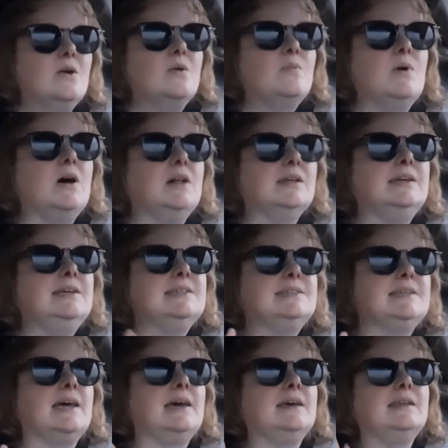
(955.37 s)
Well, he
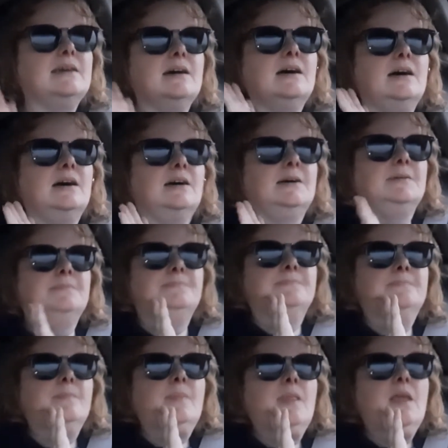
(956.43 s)
said,
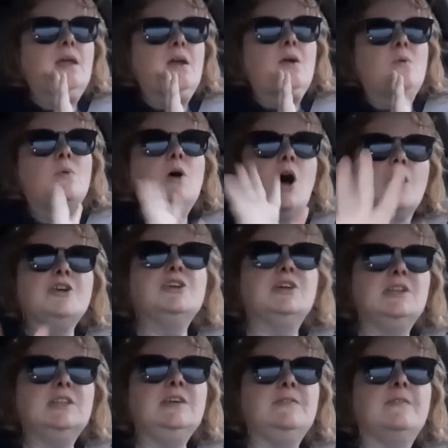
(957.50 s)
well, are you
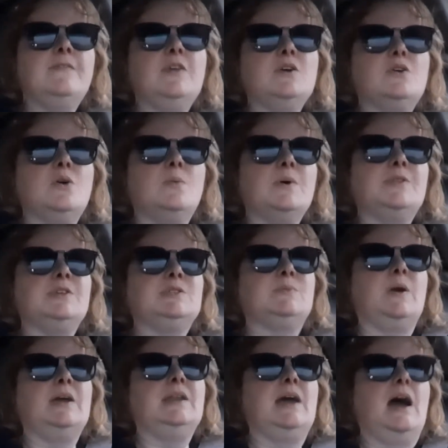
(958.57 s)
going to leave the vehicle with us
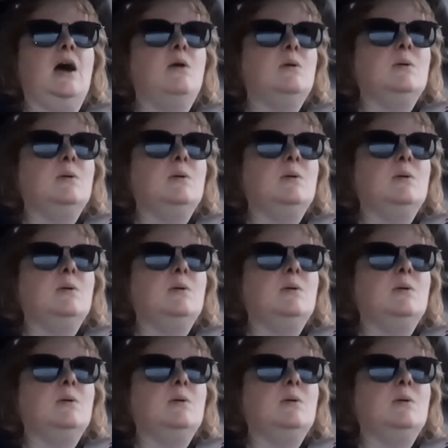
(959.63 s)
right now?